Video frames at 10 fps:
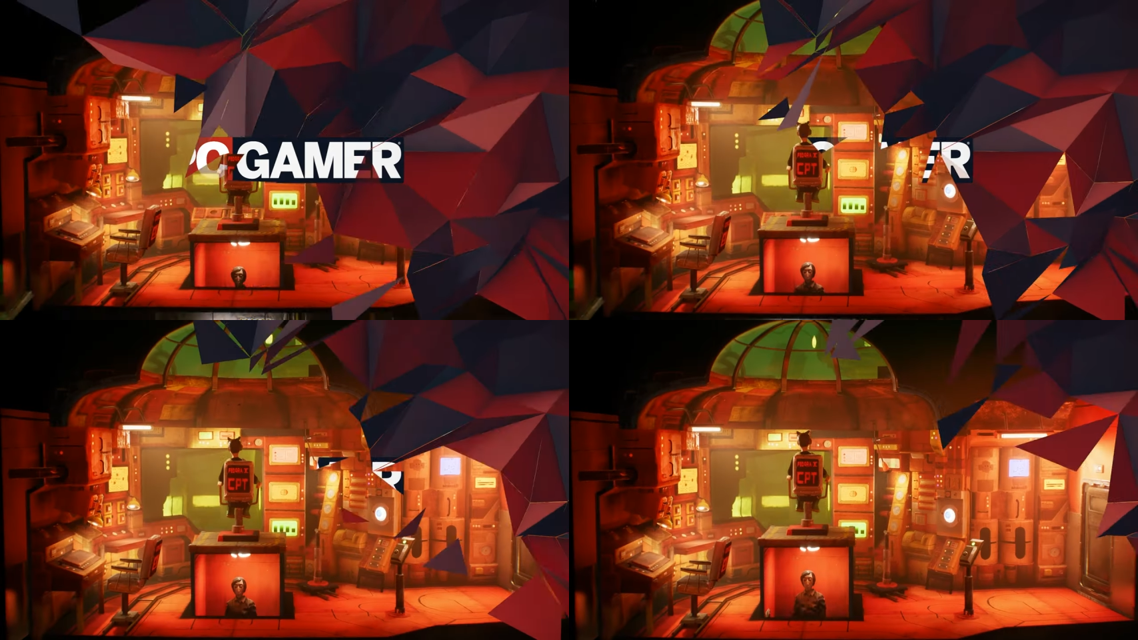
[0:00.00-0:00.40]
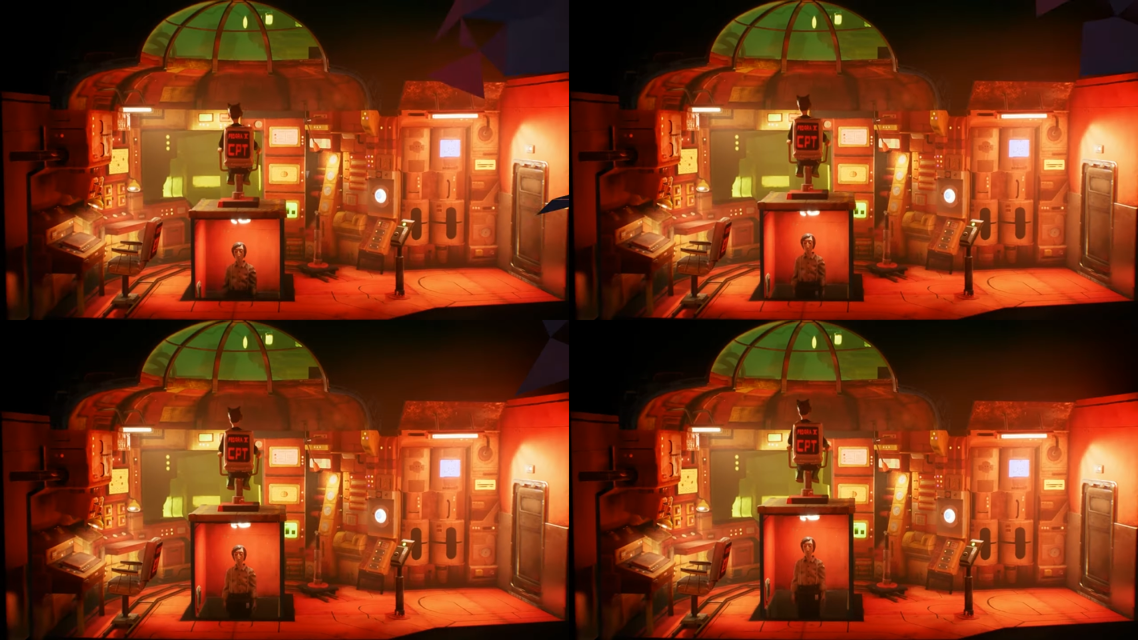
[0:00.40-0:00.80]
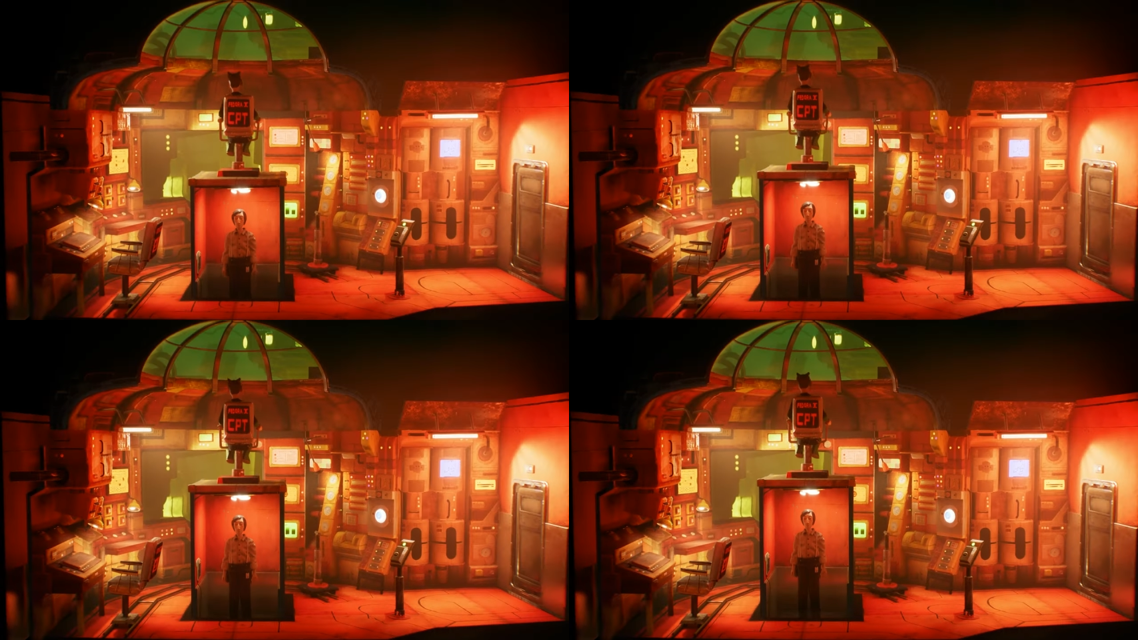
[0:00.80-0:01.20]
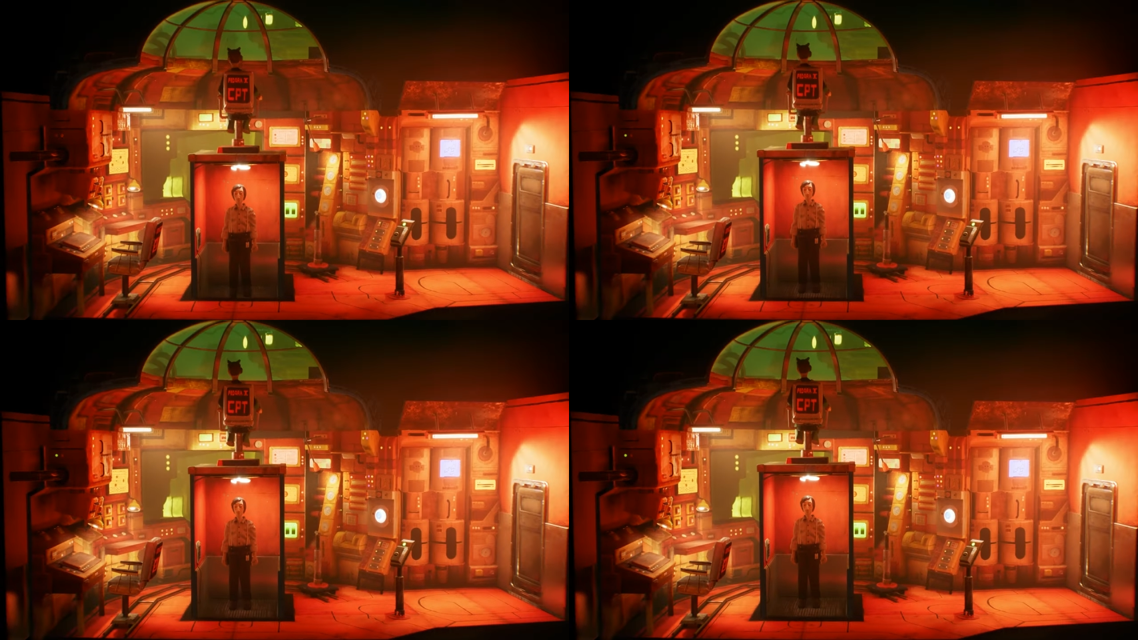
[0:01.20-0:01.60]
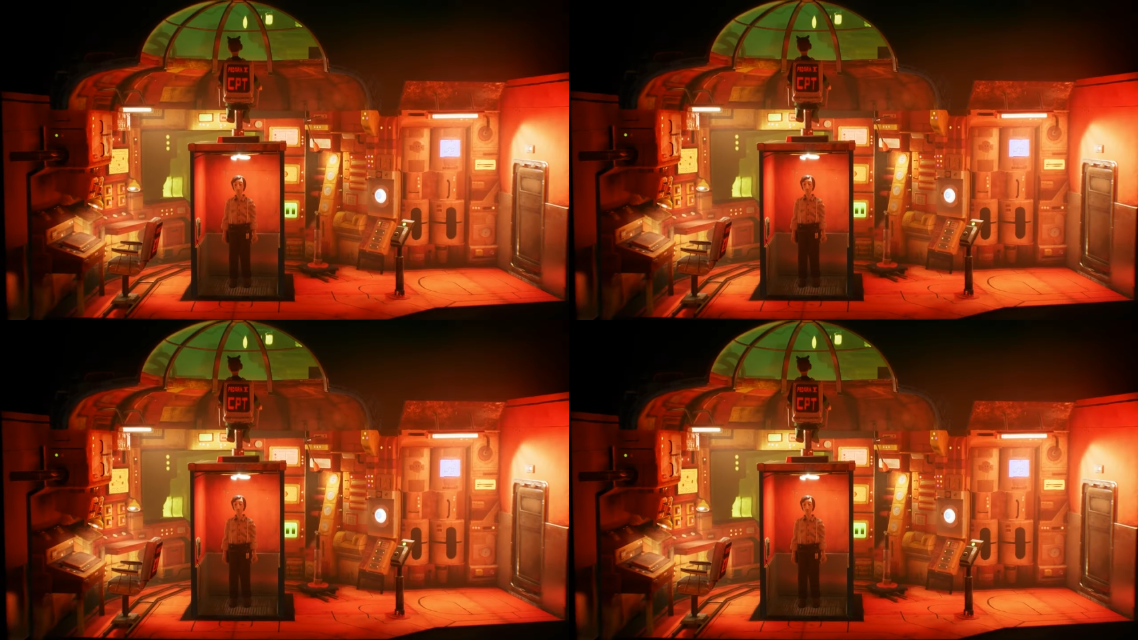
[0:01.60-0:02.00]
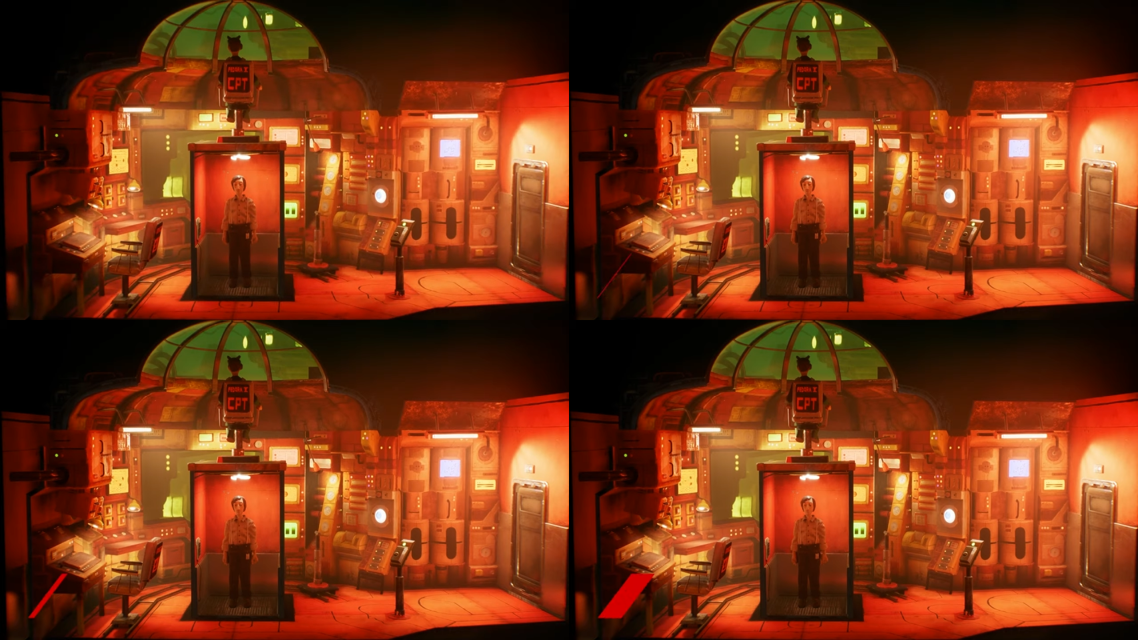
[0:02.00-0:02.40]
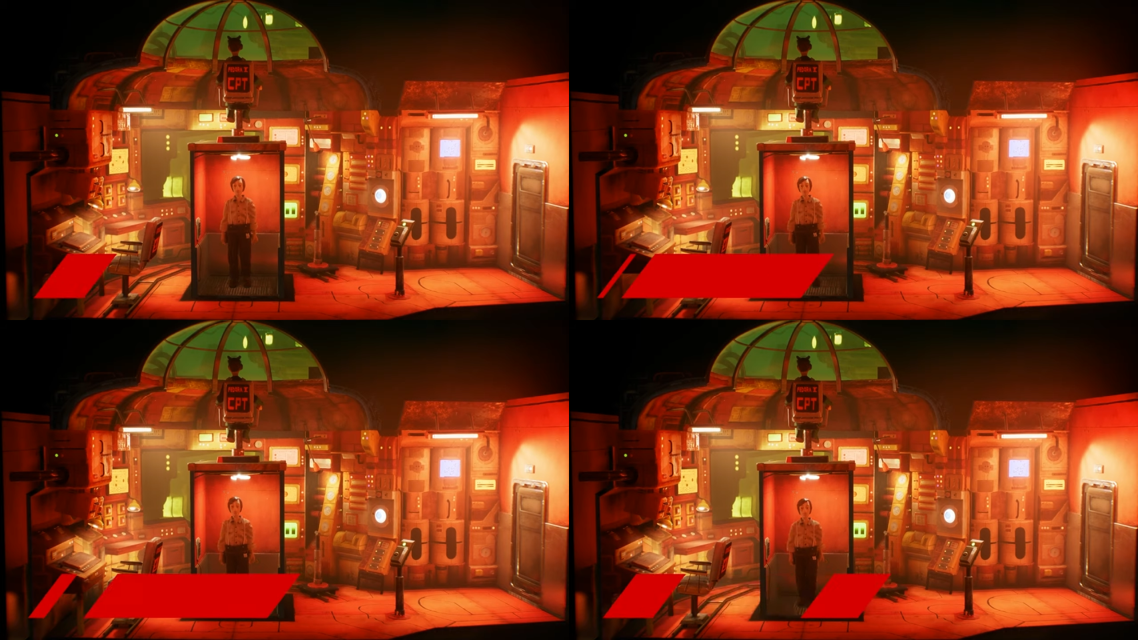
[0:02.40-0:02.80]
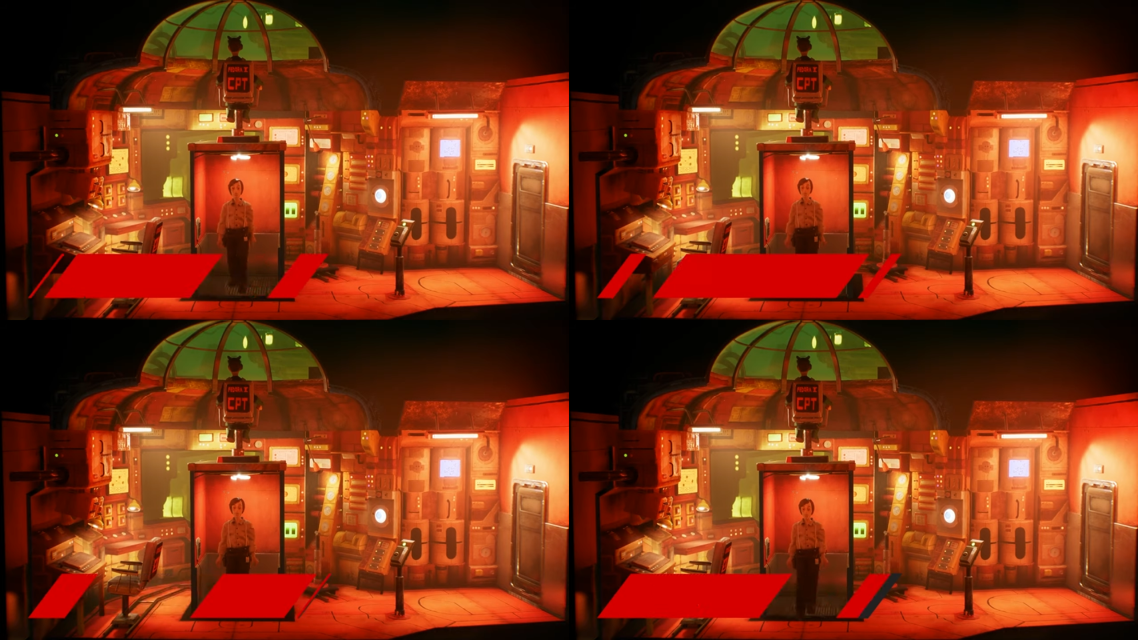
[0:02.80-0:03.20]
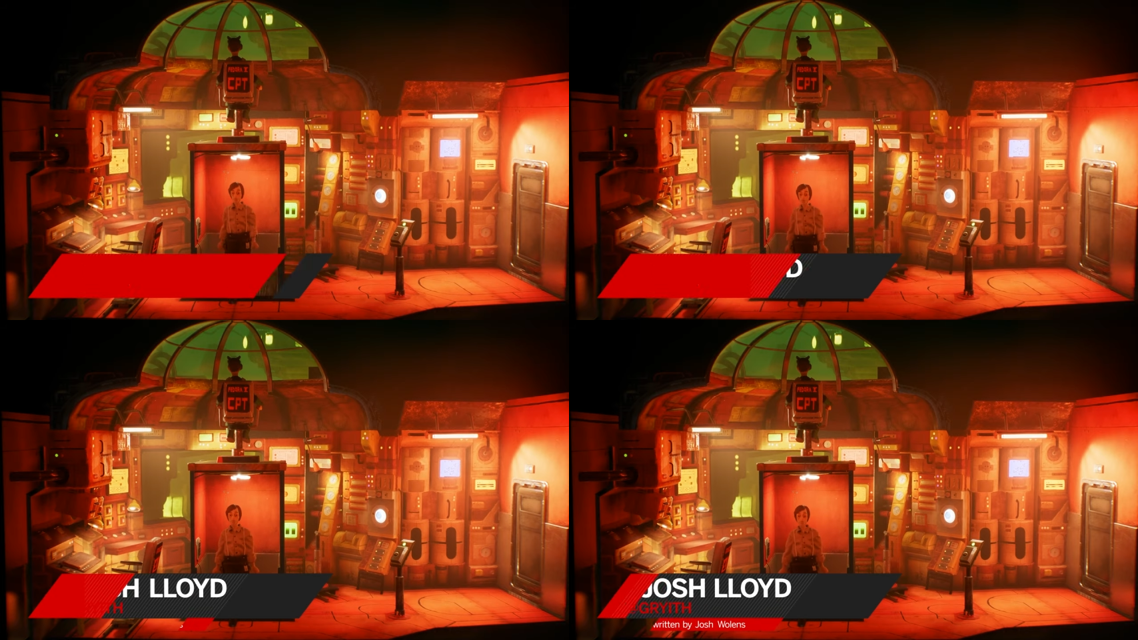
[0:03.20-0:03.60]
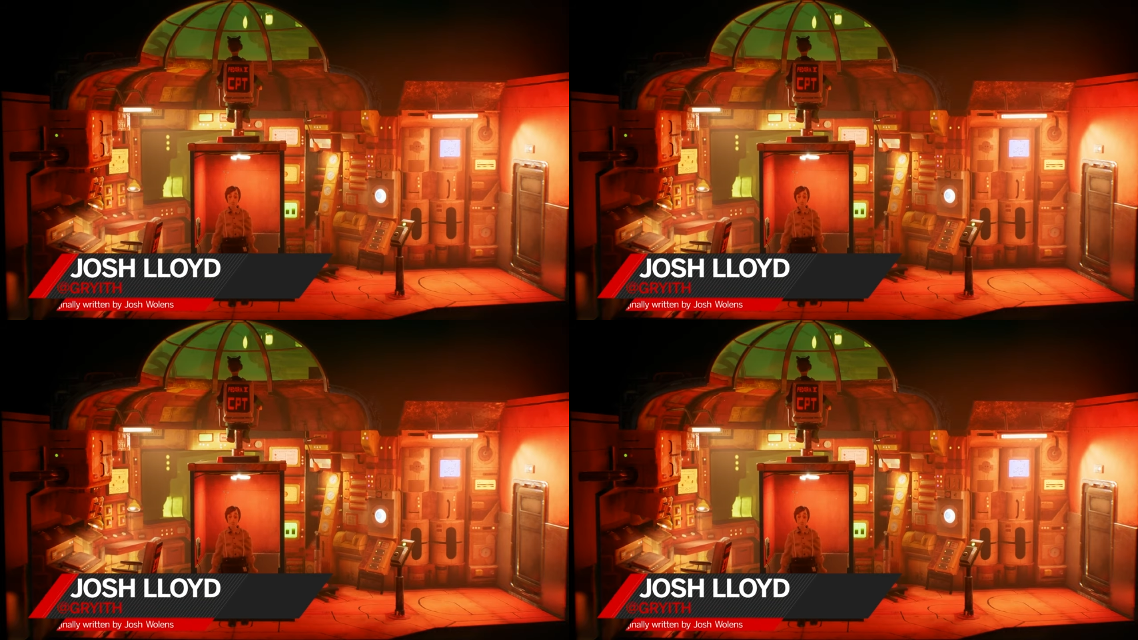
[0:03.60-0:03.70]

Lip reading: Nobody's mouth can be seen.